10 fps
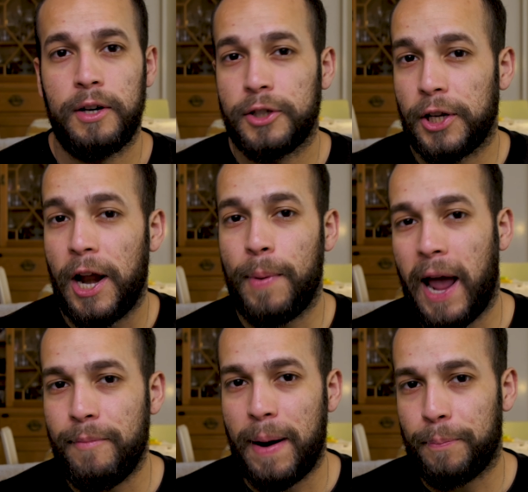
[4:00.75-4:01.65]
So now we
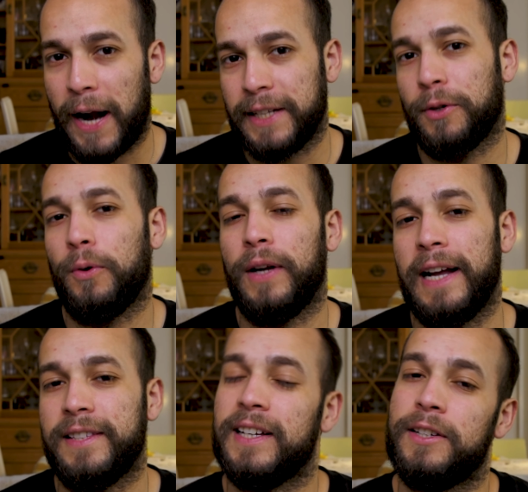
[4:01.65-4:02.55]
have my practical
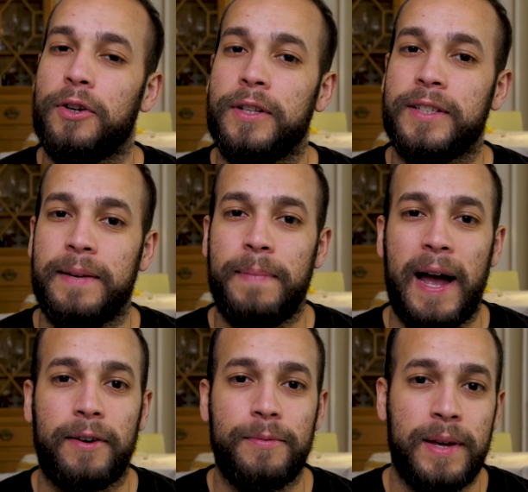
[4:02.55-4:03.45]
light turned on to the
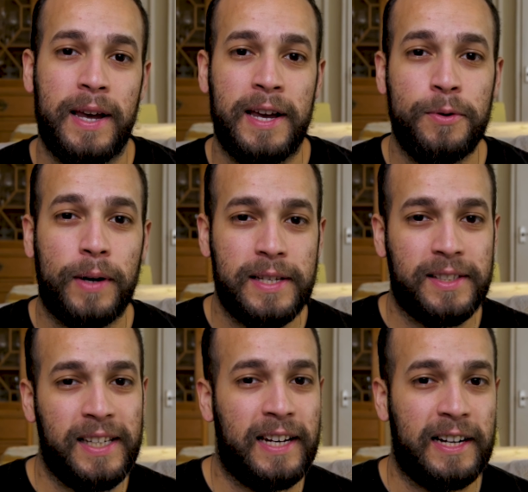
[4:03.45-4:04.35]
back of me, and you can
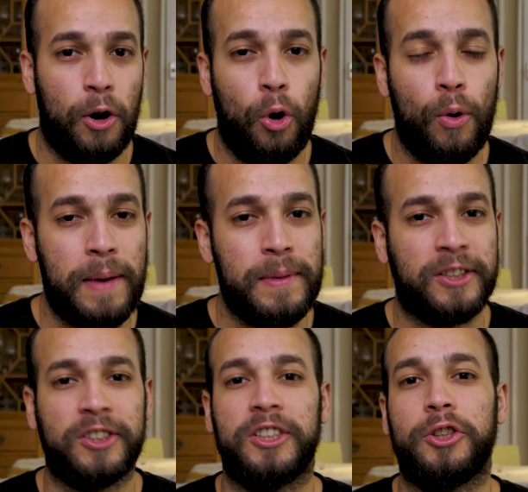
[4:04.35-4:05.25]
see that the whole
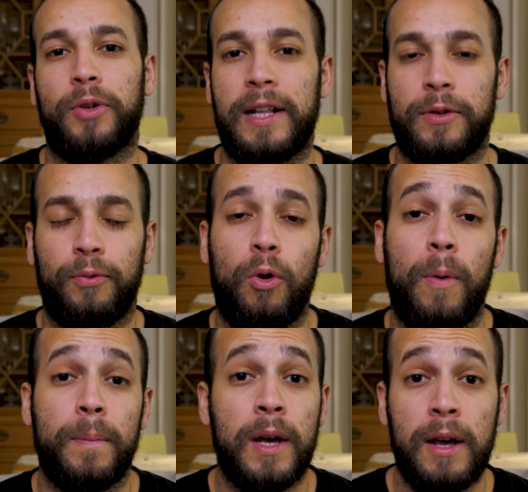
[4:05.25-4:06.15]
image is just
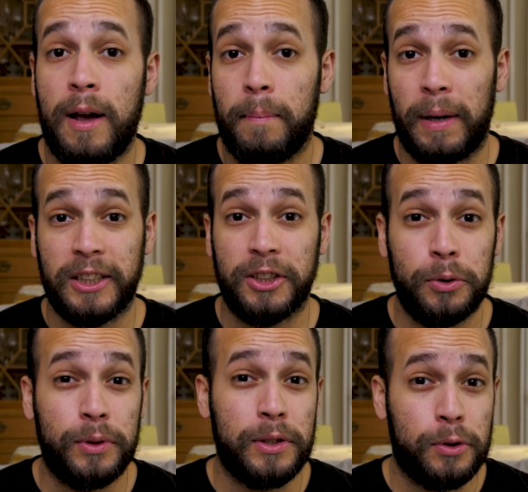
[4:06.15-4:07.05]
transformed by just
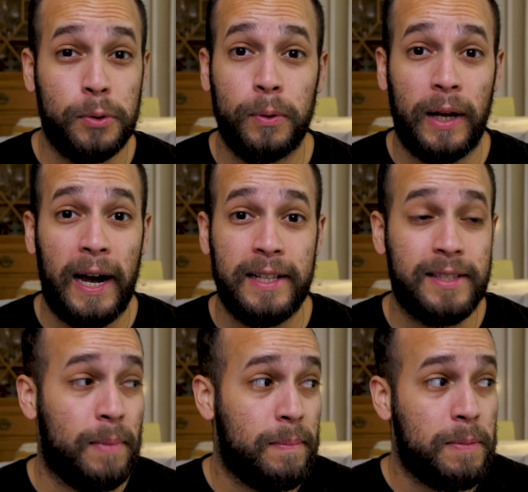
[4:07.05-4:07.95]
using two
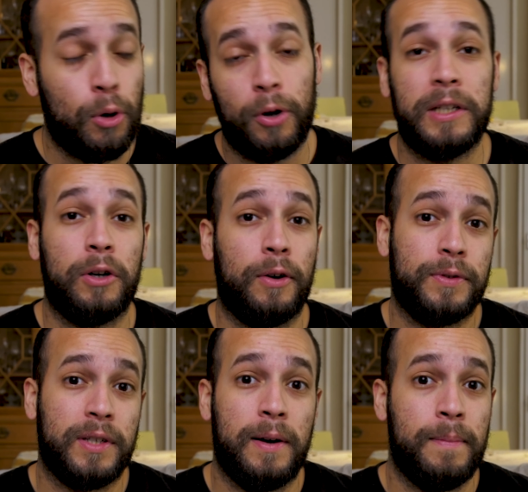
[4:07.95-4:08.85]
lights and maybe blocking off
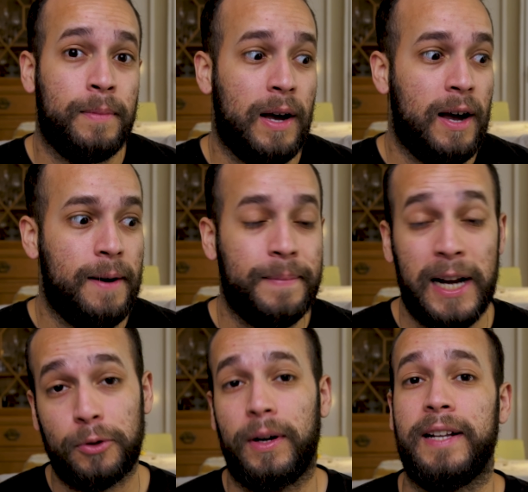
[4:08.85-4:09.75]
some
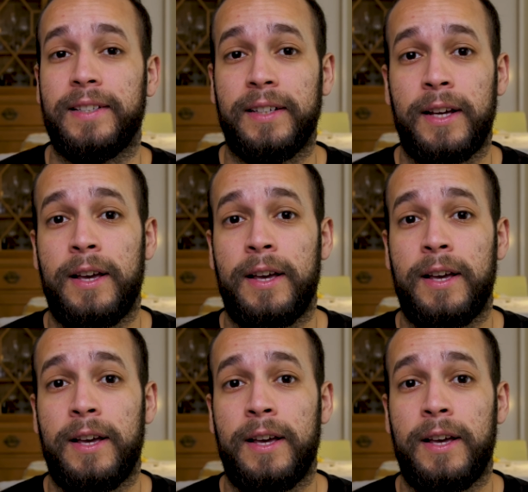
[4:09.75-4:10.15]
natural lighting.